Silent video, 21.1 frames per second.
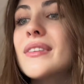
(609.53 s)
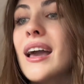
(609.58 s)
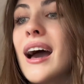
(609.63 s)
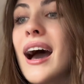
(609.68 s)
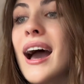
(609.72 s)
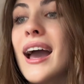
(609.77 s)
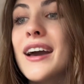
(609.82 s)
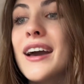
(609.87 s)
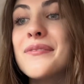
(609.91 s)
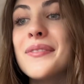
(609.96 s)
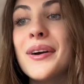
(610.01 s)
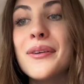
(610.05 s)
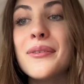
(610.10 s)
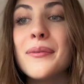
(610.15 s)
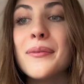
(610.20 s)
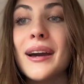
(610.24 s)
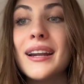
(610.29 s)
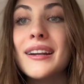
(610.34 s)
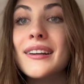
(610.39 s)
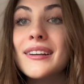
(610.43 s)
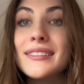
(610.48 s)
I have my
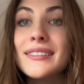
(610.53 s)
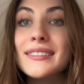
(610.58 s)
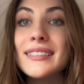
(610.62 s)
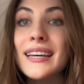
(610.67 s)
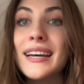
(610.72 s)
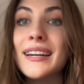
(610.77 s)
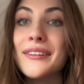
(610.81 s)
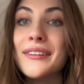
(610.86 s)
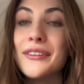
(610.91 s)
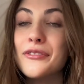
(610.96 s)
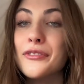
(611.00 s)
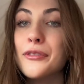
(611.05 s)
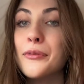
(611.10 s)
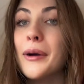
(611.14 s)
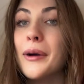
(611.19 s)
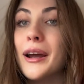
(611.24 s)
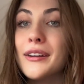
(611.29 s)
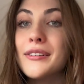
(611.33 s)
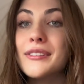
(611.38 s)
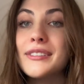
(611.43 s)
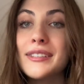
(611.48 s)
reminders. I don't have
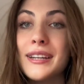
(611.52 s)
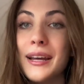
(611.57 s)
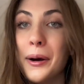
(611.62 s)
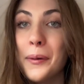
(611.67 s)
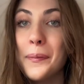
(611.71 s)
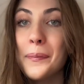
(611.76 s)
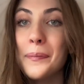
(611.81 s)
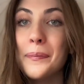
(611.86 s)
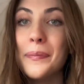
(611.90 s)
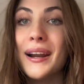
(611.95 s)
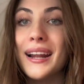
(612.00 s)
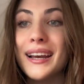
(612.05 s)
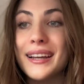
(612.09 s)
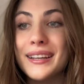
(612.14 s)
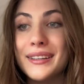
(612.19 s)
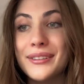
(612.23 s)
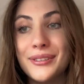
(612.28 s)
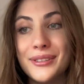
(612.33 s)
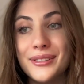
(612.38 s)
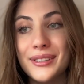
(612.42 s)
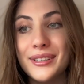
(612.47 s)
reminders now, but I
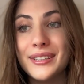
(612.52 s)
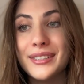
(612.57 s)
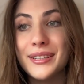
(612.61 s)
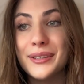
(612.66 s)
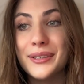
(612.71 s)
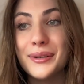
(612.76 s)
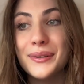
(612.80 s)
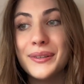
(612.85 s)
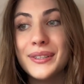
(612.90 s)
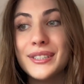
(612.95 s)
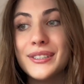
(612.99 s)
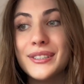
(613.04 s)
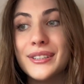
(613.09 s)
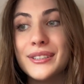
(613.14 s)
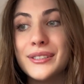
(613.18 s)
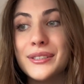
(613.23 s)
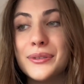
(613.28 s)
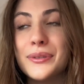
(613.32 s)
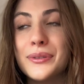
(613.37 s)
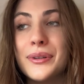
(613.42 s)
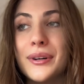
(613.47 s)
usually do during
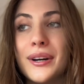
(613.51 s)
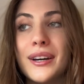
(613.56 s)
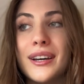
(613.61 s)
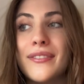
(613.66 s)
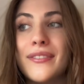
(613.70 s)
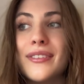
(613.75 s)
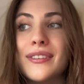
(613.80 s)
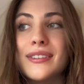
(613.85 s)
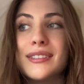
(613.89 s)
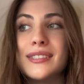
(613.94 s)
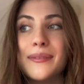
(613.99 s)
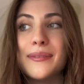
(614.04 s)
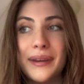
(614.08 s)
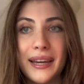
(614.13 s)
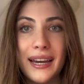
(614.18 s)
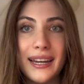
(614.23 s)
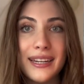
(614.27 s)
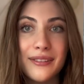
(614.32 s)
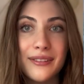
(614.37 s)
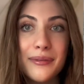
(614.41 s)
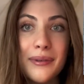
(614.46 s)
school if there's something
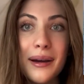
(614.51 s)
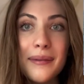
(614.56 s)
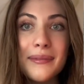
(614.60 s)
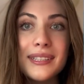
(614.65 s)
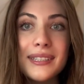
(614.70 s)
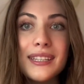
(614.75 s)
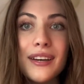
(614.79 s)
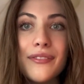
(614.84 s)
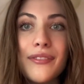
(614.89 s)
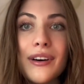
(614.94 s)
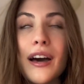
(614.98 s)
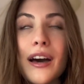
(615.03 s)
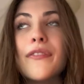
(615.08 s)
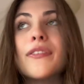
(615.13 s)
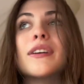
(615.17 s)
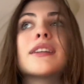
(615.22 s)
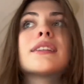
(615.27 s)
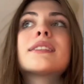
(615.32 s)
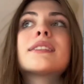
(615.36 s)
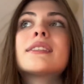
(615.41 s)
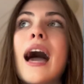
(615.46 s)
I need to remind myself of,
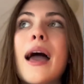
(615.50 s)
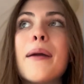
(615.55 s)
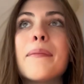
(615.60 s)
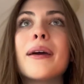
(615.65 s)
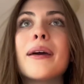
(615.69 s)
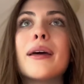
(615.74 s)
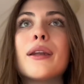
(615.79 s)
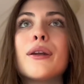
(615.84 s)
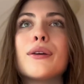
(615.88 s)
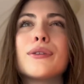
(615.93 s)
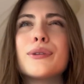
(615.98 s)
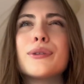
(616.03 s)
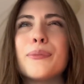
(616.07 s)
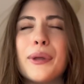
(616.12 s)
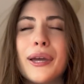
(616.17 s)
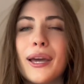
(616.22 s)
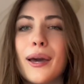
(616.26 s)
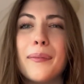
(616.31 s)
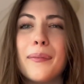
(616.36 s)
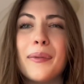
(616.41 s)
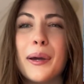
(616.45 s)
an assignment or
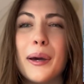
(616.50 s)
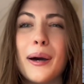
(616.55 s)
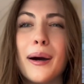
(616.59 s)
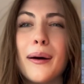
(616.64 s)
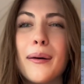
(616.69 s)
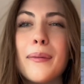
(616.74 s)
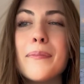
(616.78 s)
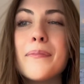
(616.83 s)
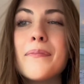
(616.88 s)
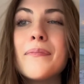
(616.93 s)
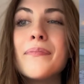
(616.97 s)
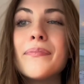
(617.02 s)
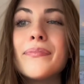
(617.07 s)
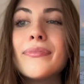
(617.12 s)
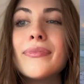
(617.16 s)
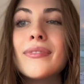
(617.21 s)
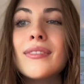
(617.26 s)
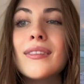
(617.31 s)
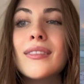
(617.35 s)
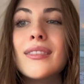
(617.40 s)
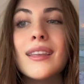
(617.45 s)
something coming up.
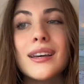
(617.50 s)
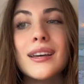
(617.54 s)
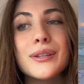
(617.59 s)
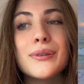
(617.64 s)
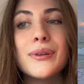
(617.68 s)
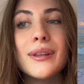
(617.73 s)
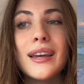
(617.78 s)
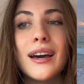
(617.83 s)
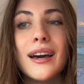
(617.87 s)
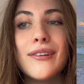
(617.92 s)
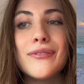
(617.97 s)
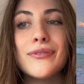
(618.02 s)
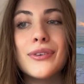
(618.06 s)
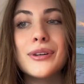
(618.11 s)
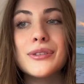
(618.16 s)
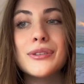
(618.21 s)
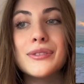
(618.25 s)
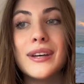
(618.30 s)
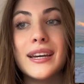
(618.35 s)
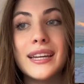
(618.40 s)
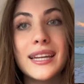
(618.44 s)
That's really
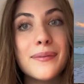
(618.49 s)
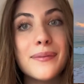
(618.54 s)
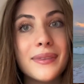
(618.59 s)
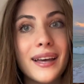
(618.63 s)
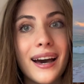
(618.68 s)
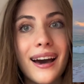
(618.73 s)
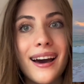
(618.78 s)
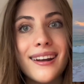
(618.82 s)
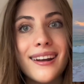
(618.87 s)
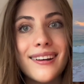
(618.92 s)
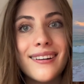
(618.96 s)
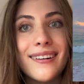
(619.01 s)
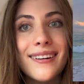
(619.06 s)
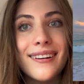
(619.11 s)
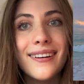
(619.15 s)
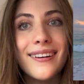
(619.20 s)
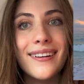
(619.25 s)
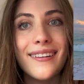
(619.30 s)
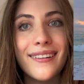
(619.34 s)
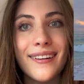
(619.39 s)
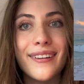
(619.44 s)
helpful, so I keep that
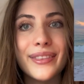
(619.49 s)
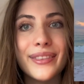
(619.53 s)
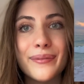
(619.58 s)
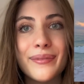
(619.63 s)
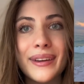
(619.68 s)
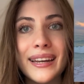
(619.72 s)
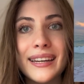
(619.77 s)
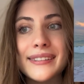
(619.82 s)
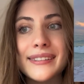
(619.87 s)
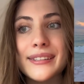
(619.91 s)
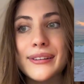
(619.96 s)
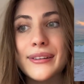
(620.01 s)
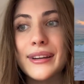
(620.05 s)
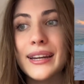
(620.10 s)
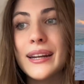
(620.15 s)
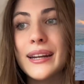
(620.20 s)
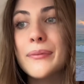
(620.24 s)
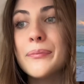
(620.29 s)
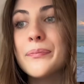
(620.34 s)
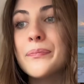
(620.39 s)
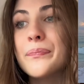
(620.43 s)
on the main
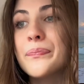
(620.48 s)
screen.